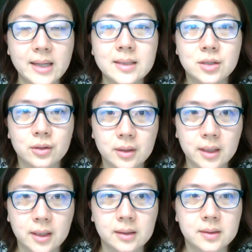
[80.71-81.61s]

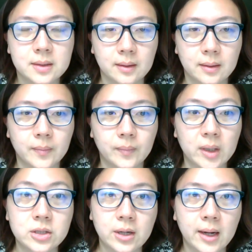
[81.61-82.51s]
started
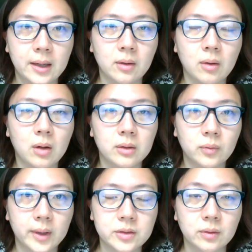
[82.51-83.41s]
in China all the
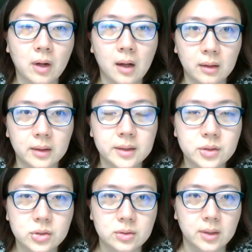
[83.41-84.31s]
way to
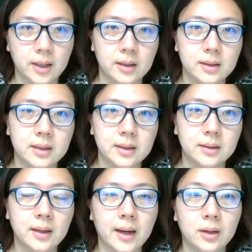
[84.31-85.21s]
college, and
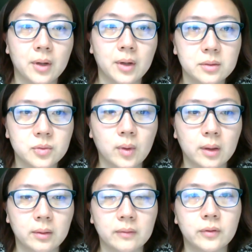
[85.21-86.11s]
then I graduated
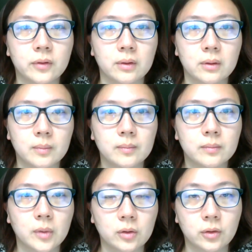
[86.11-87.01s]
one of the
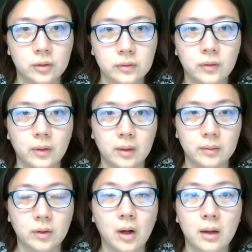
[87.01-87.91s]
good
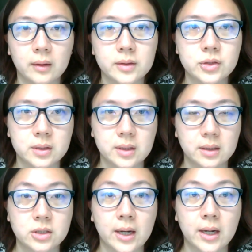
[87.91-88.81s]
college
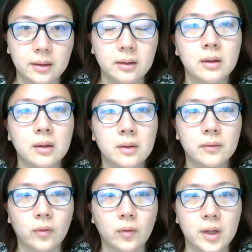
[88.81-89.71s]
in China
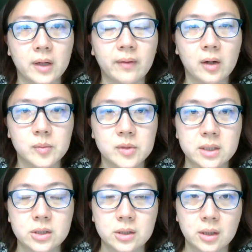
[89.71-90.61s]
for environment
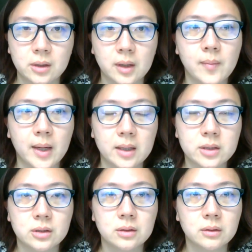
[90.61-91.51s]
engineering
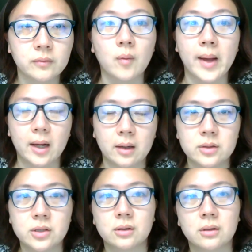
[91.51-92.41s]
major for my
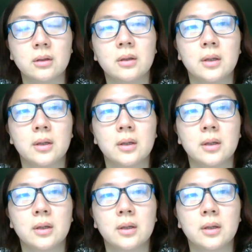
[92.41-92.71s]
under.